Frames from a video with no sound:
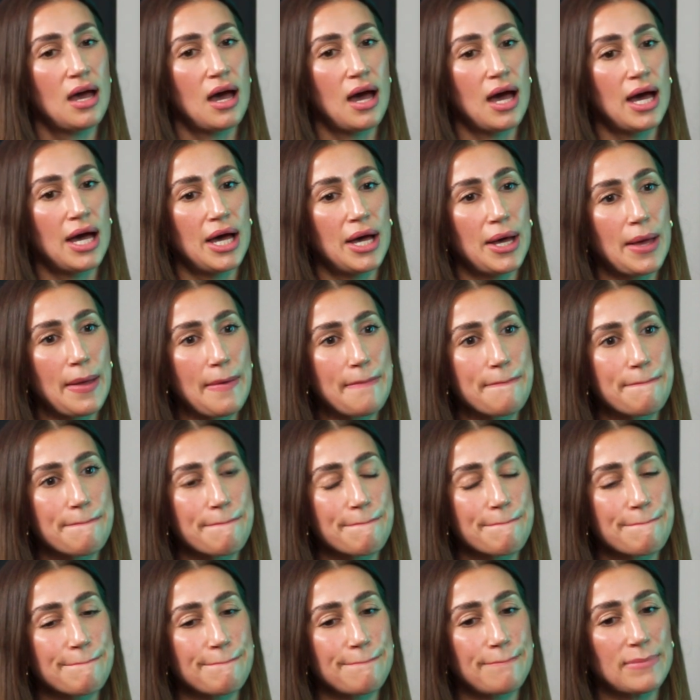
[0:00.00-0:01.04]

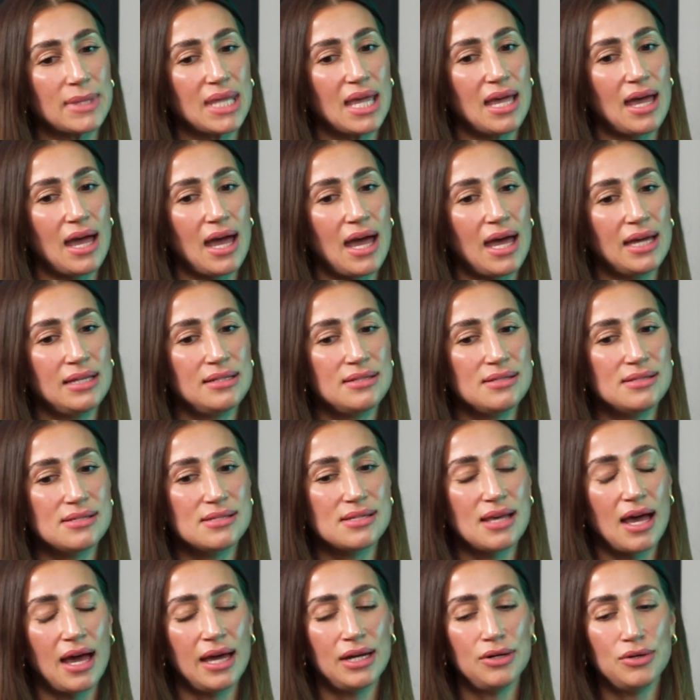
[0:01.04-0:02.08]
And I
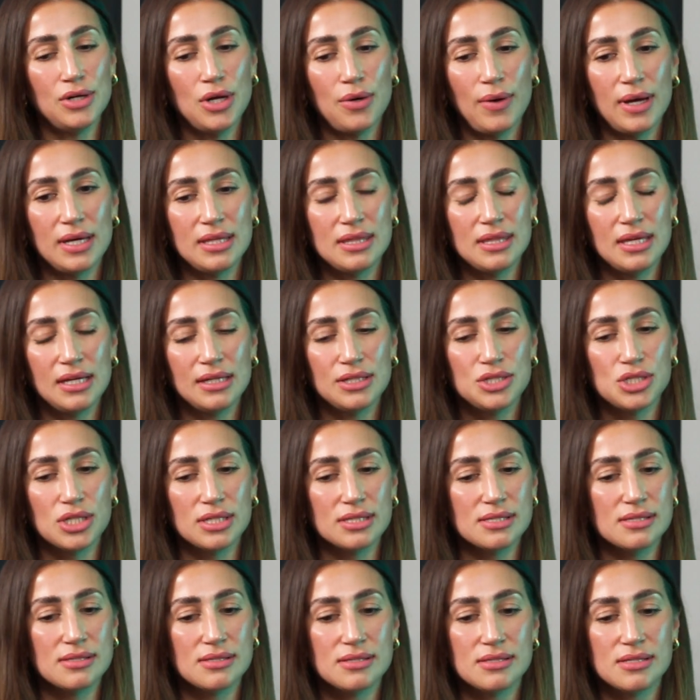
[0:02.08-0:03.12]
don't know, I think
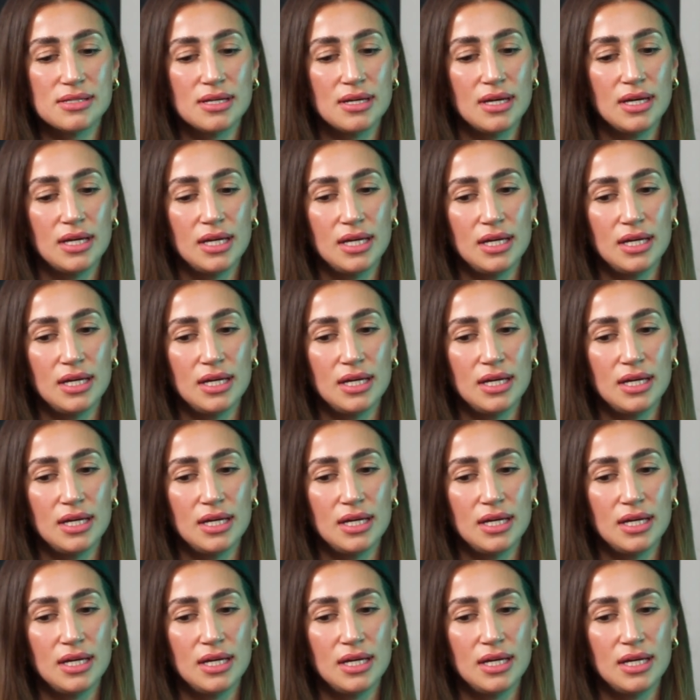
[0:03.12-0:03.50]
just